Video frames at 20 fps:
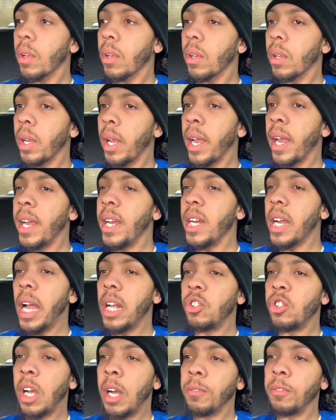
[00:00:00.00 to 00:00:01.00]
and he
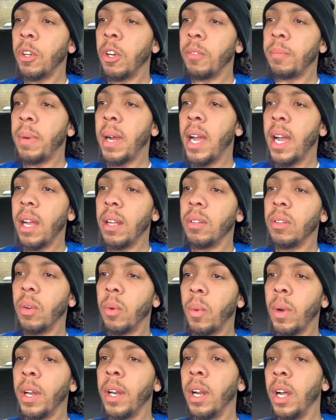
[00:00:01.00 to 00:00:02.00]
got dropped off by
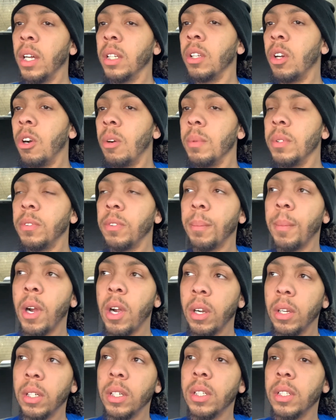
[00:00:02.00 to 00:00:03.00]
one of the other homies from
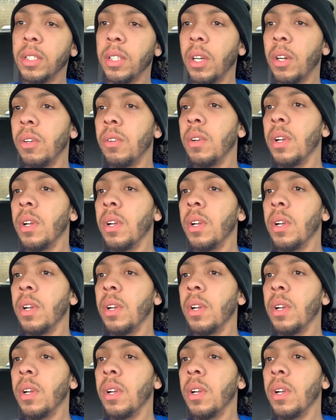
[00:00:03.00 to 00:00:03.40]
our hood. So